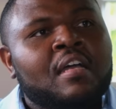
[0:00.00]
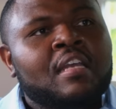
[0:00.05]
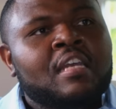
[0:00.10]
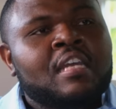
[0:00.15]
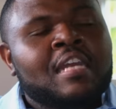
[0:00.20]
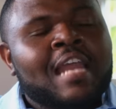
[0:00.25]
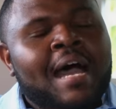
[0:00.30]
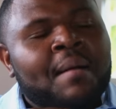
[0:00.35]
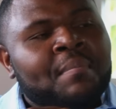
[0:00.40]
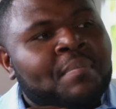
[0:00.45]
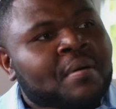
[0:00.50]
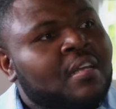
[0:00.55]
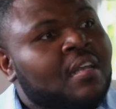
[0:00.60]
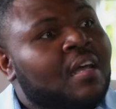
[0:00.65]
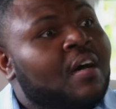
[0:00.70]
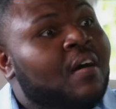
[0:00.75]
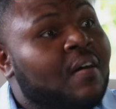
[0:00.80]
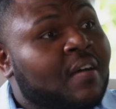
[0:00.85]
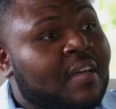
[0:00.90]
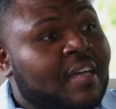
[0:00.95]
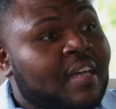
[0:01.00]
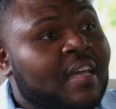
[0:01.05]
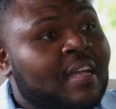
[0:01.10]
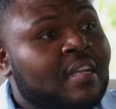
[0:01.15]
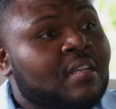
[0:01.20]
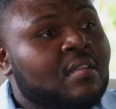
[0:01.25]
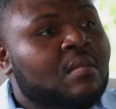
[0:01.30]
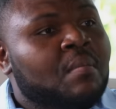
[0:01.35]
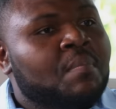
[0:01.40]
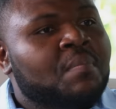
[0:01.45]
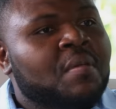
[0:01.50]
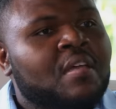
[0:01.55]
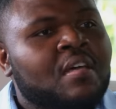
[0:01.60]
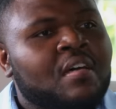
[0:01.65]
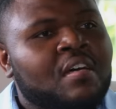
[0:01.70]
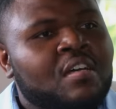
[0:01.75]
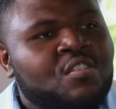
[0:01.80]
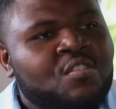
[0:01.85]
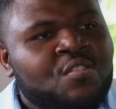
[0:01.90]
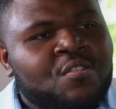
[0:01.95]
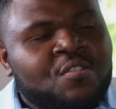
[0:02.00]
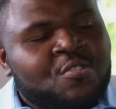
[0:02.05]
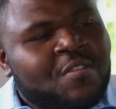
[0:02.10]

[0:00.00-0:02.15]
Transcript: not belonging because you're